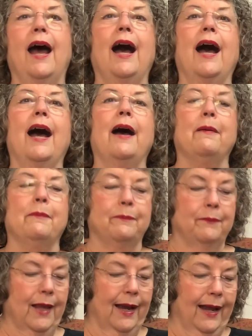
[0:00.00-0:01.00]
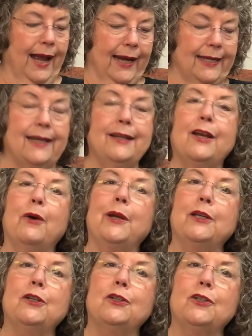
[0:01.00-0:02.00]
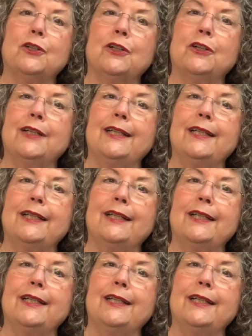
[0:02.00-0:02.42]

I didn't go into sugar.